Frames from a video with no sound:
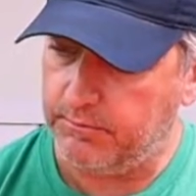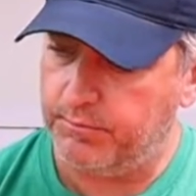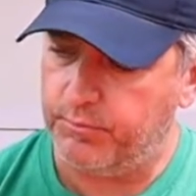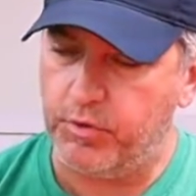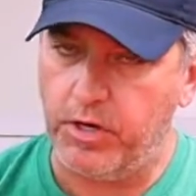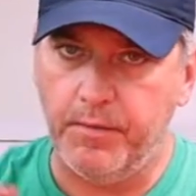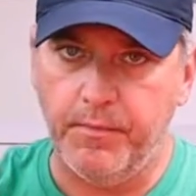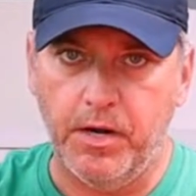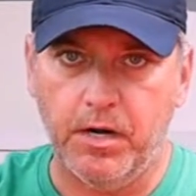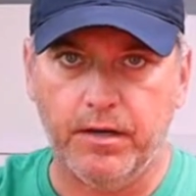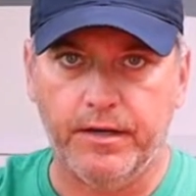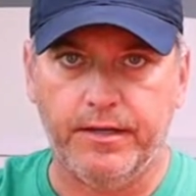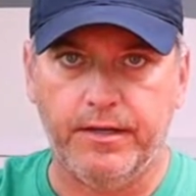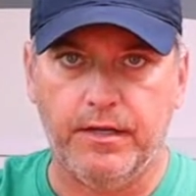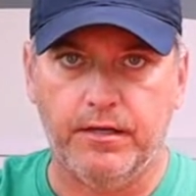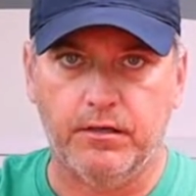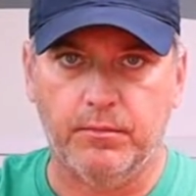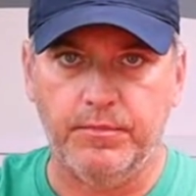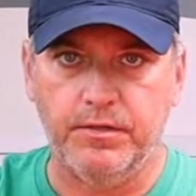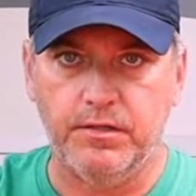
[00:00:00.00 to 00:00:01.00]
primarily
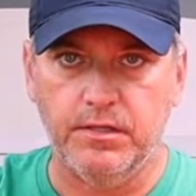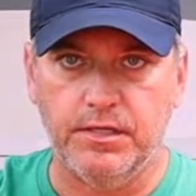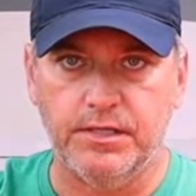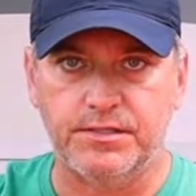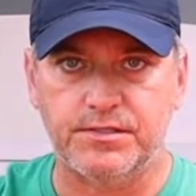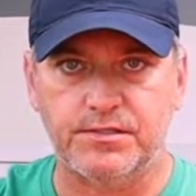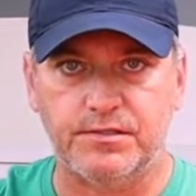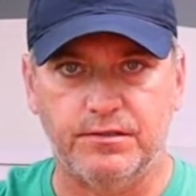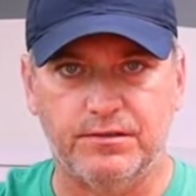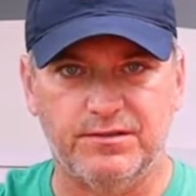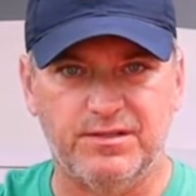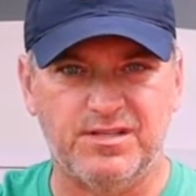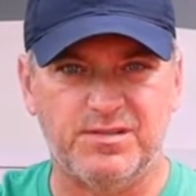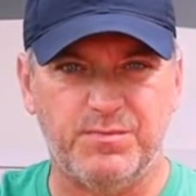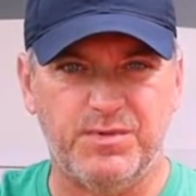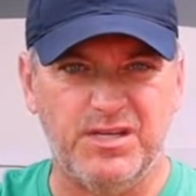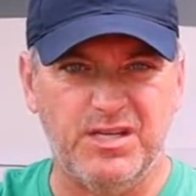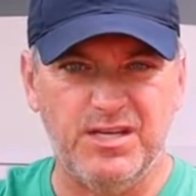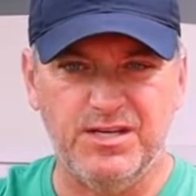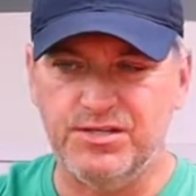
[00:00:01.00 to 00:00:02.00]
it'll be this, and it'll just
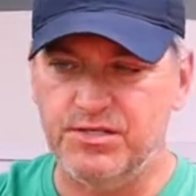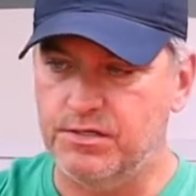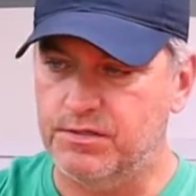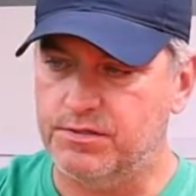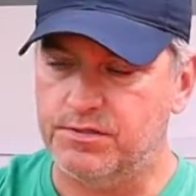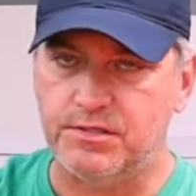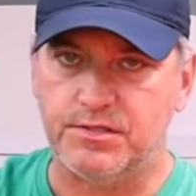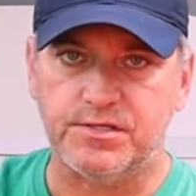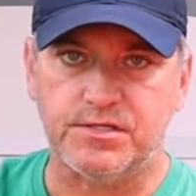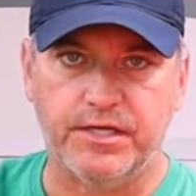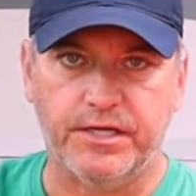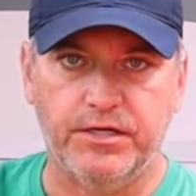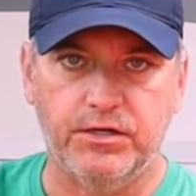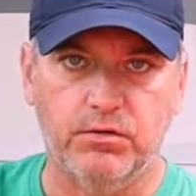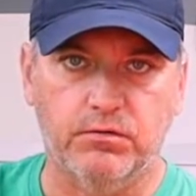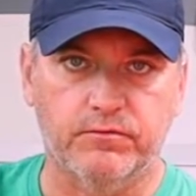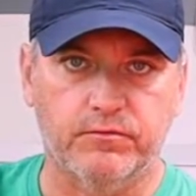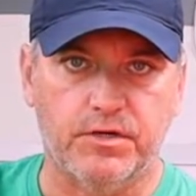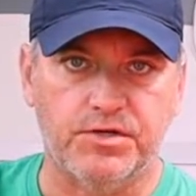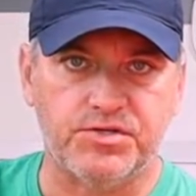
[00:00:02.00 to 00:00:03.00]
be easier to sling it
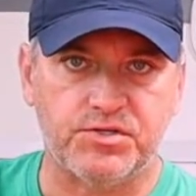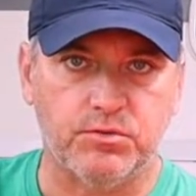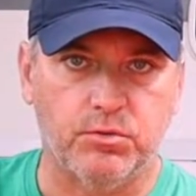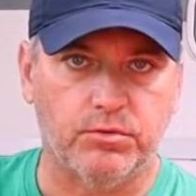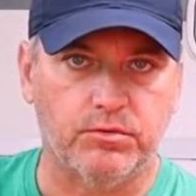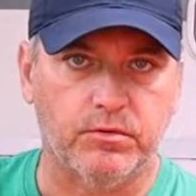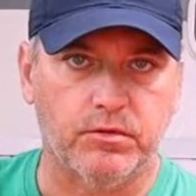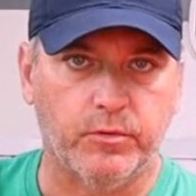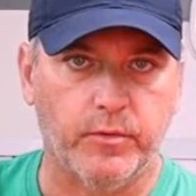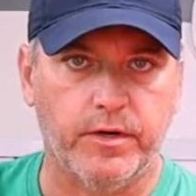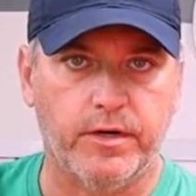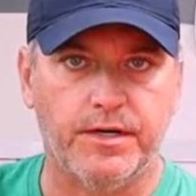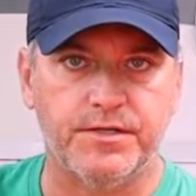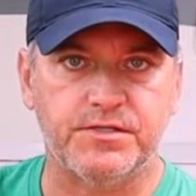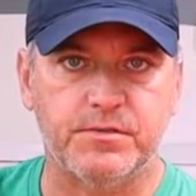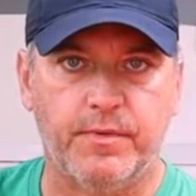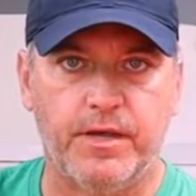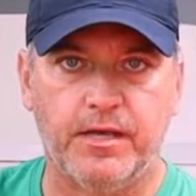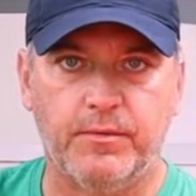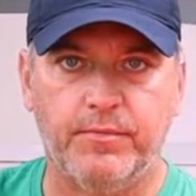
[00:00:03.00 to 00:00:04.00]
over our shoulder or wear it
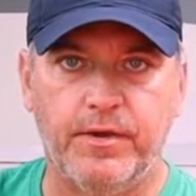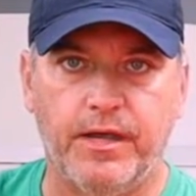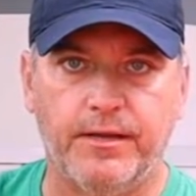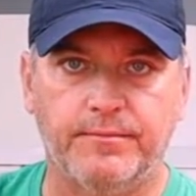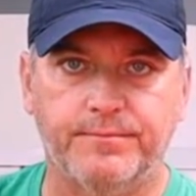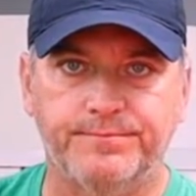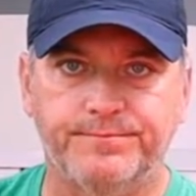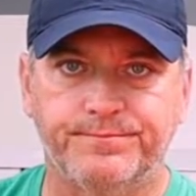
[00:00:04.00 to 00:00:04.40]
as a backpack.